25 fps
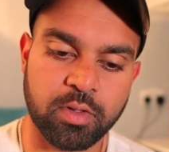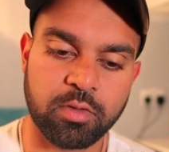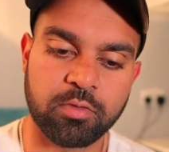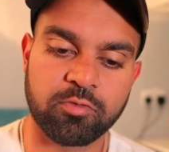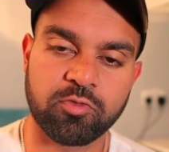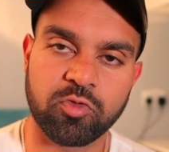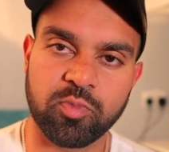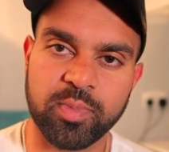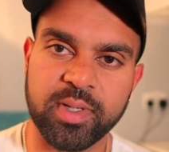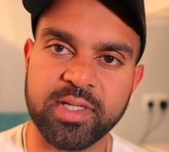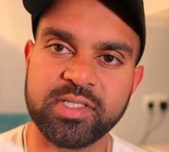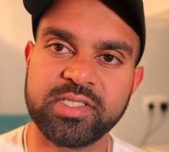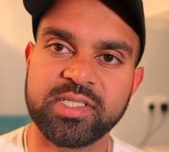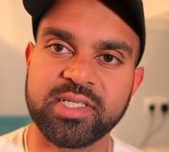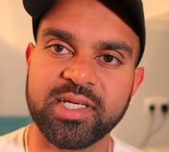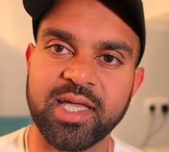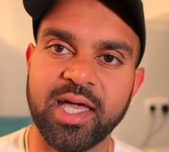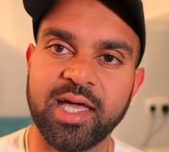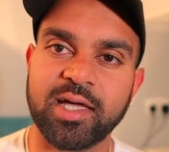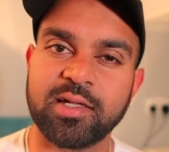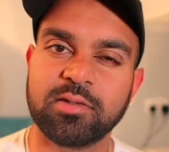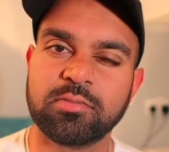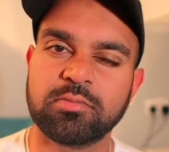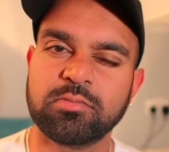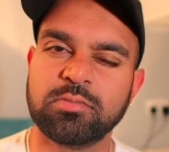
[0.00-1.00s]
For me to
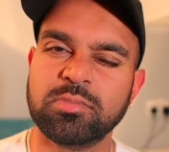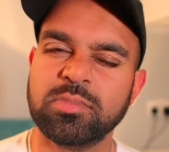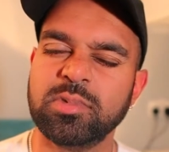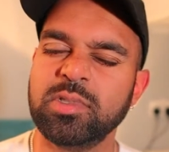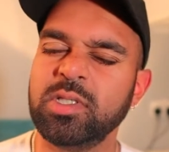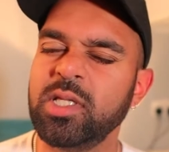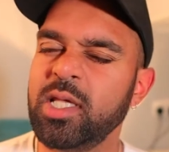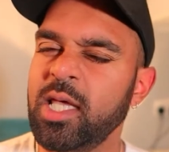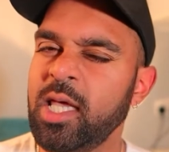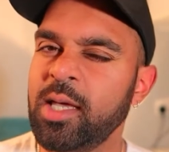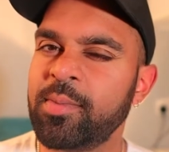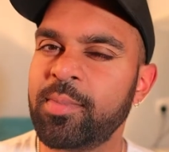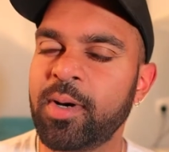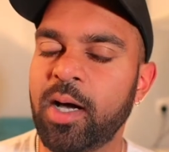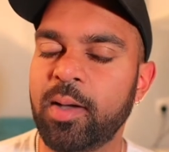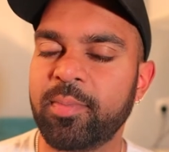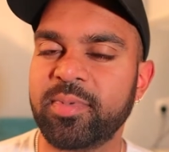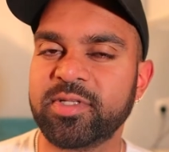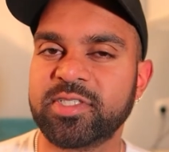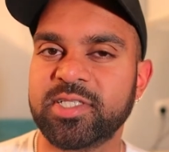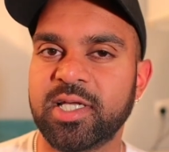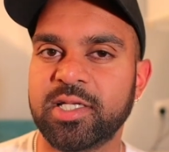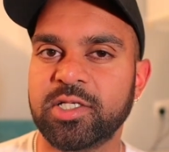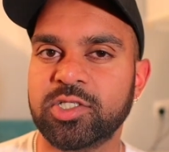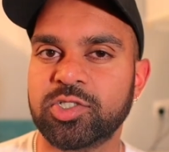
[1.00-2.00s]
get near my
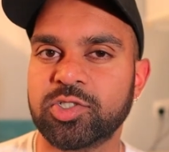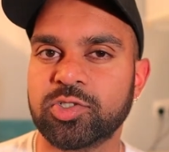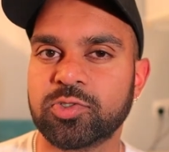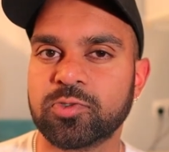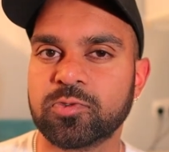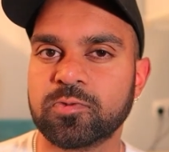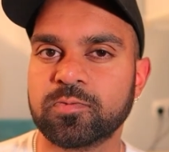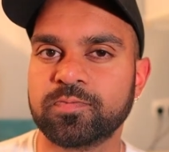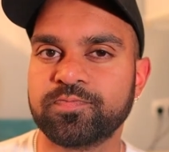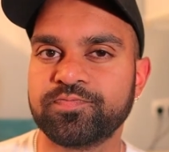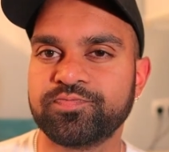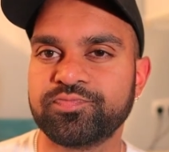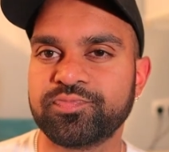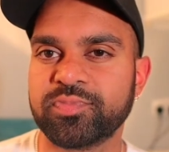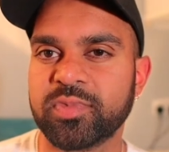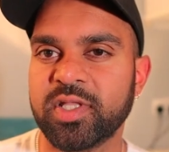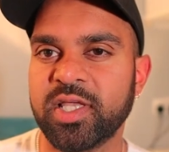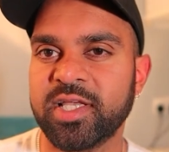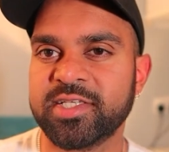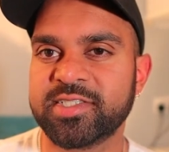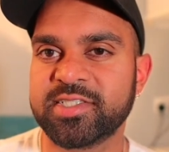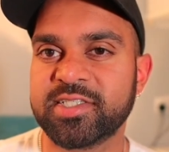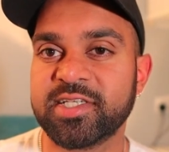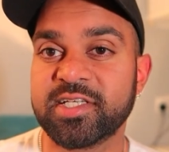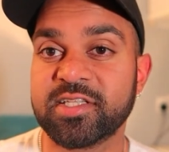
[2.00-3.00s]
potential
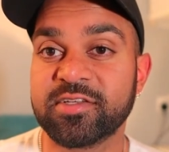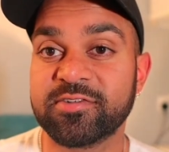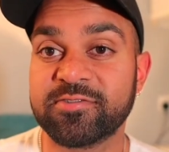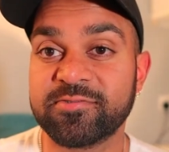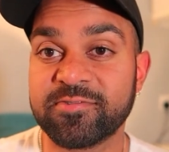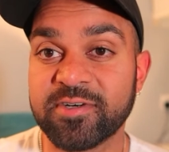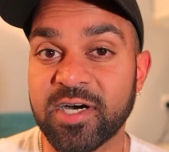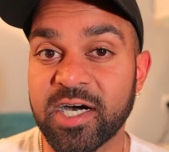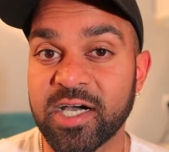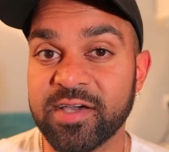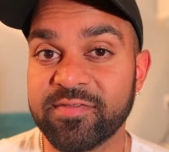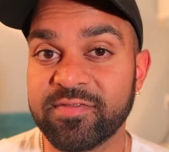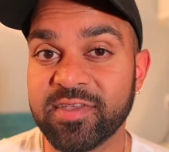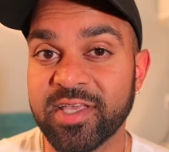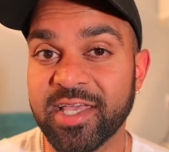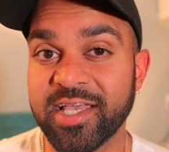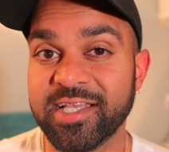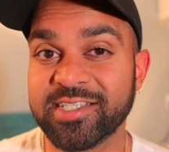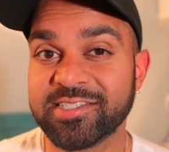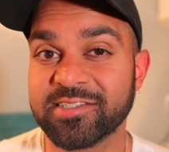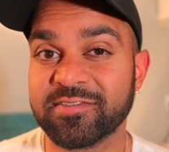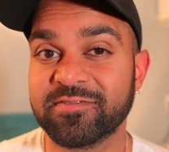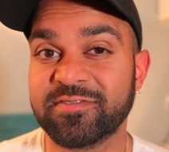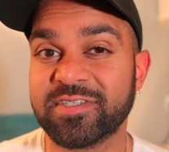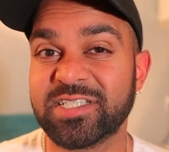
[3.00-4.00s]
is another 5
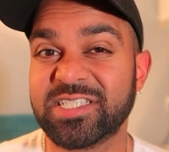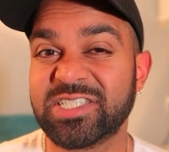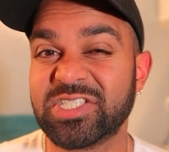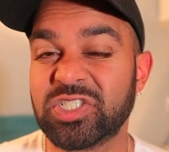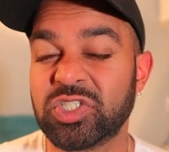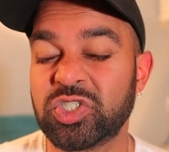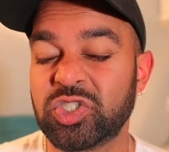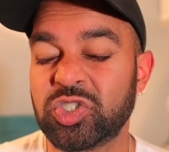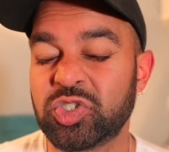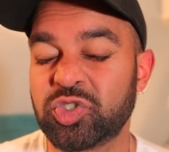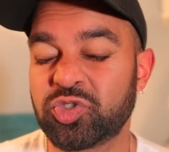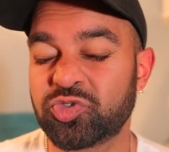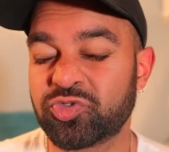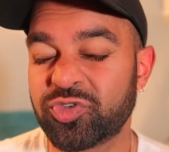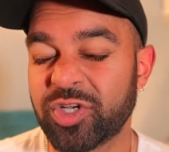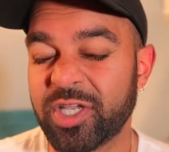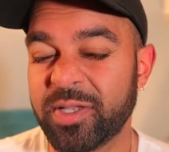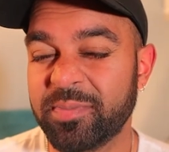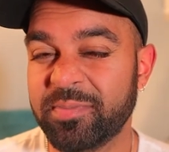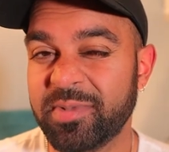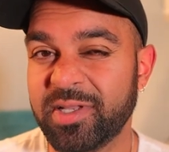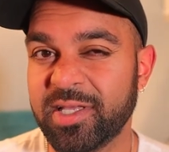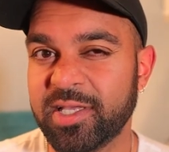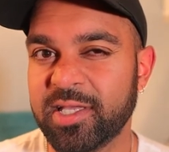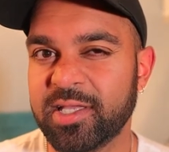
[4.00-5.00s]
years of
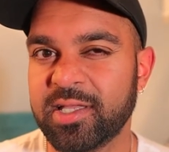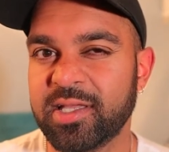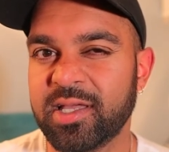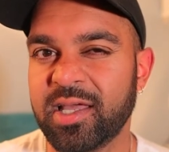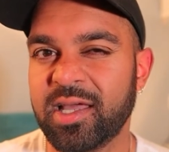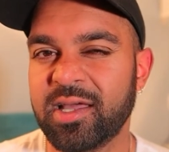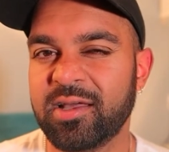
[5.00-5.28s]
extremely